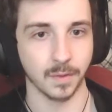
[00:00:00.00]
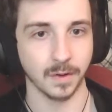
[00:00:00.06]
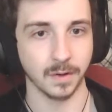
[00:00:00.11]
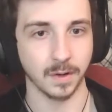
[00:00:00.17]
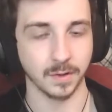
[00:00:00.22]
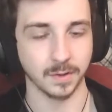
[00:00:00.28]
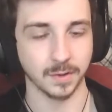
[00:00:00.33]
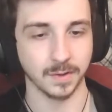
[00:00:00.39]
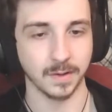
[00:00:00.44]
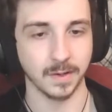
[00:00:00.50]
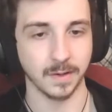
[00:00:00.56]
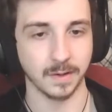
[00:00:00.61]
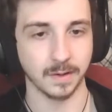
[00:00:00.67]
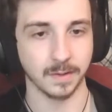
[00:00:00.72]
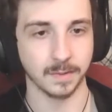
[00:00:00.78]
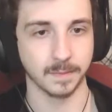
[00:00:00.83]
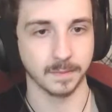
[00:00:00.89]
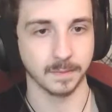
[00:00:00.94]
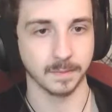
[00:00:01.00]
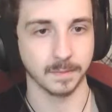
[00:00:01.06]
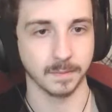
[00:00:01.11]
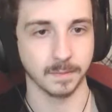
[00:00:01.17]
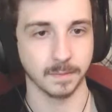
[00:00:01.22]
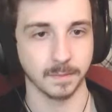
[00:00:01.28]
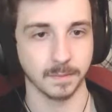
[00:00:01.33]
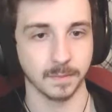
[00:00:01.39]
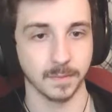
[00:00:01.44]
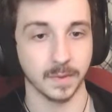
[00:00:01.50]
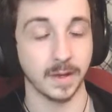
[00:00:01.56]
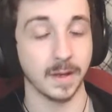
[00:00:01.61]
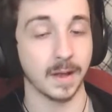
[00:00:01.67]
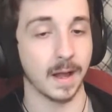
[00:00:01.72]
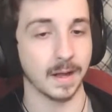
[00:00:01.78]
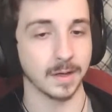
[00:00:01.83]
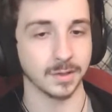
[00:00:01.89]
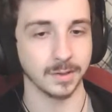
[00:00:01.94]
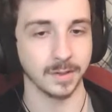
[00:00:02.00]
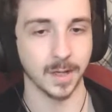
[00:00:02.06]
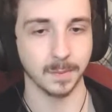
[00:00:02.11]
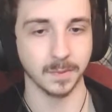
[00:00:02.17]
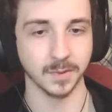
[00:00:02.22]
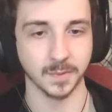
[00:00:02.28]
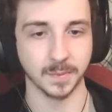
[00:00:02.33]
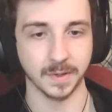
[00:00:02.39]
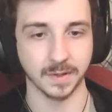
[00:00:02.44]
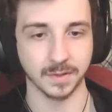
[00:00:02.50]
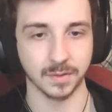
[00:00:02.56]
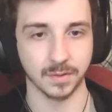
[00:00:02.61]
dodge indeed. He actually doubles because the